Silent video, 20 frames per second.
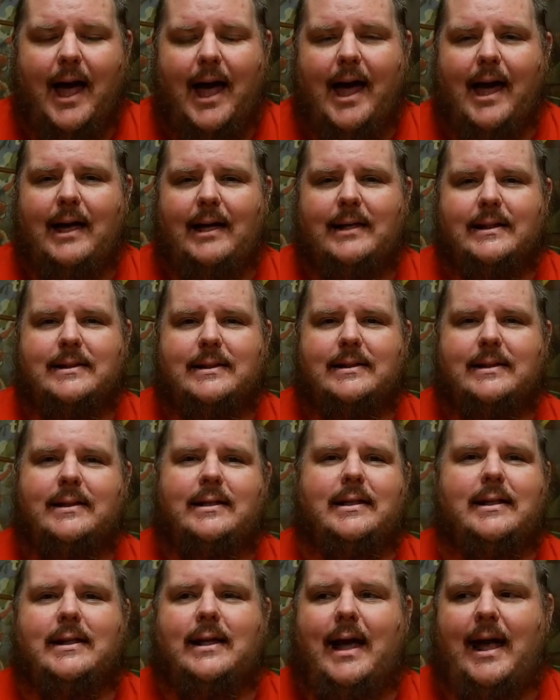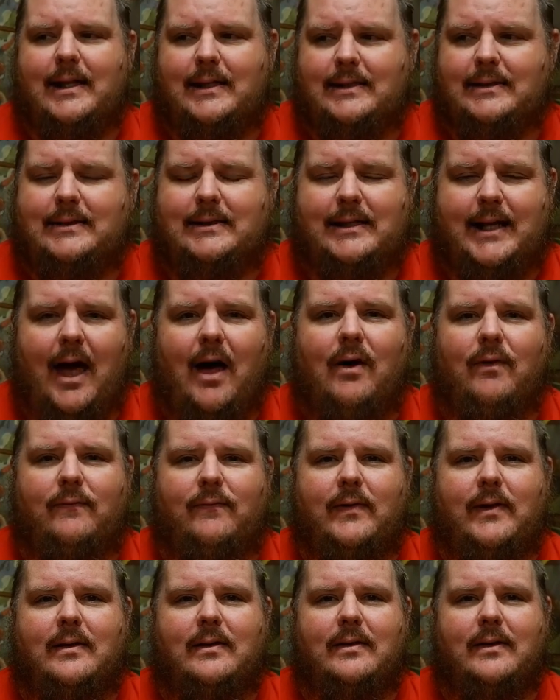as
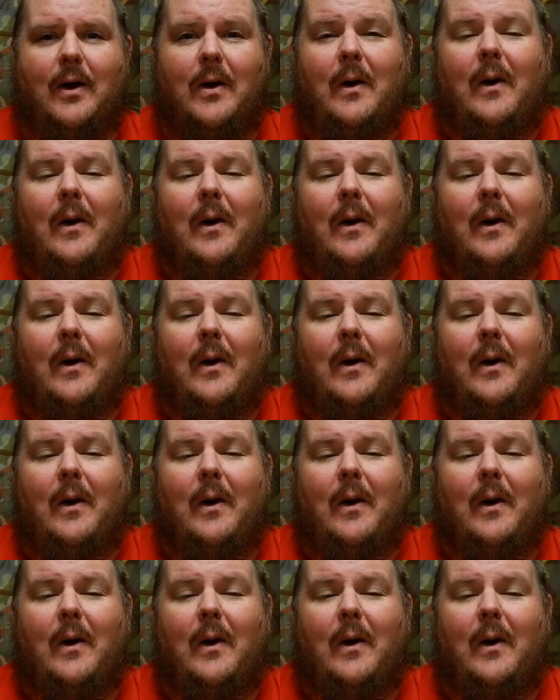Calvin the